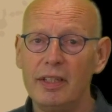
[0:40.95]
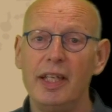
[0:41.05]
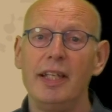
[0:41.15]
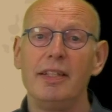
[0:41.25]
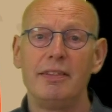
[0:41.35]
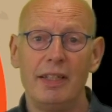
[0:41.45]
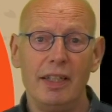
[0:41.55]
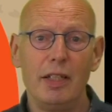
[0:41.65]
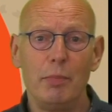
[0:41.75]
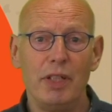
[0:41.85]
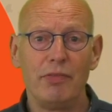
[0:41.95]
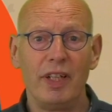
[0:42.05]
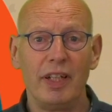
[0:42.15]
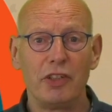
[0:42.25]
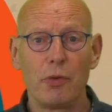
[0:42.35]
and a little bit of
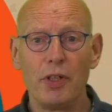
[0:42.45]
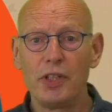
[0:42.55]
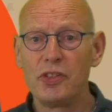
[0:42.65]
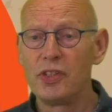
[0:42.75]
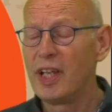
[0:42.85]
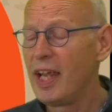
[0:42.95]
electronics,